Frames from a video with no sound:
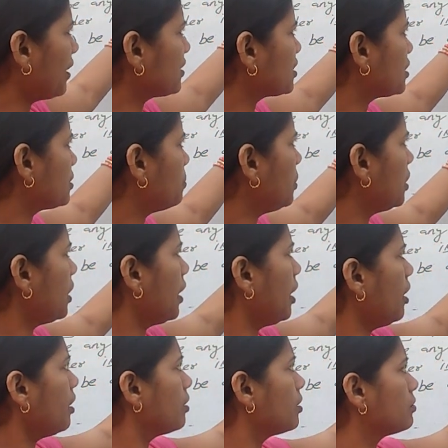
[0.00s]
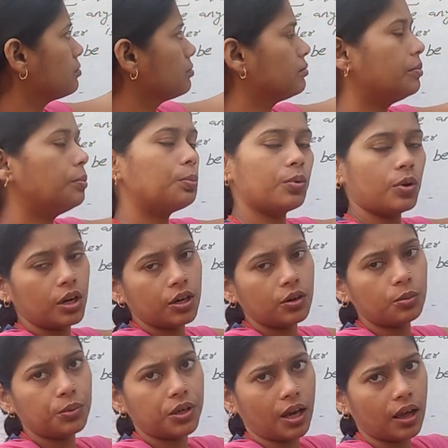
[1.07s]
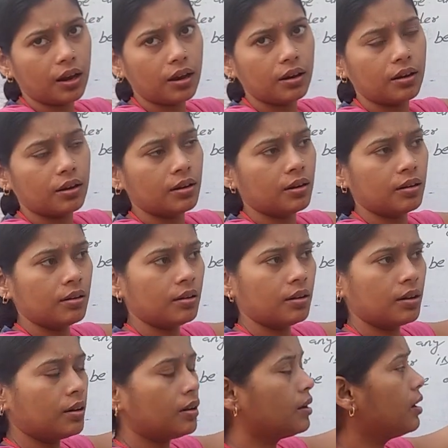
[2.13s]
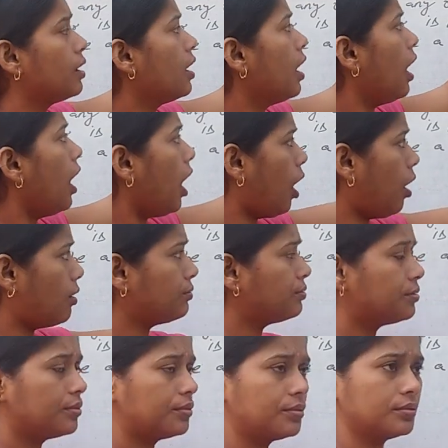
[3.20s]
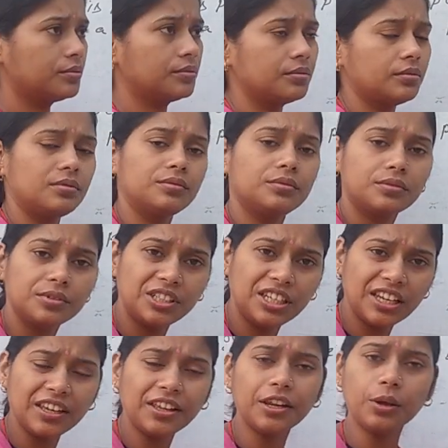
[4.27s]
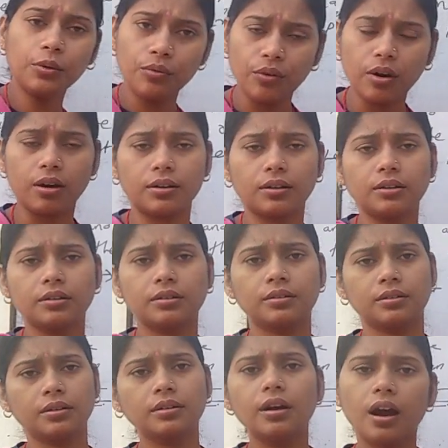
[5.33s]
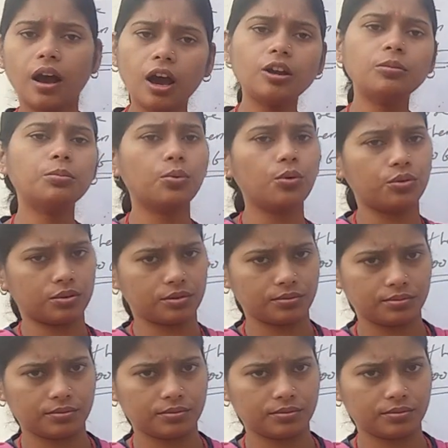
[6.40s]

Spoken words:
x be a polynomial of degree 1 or more.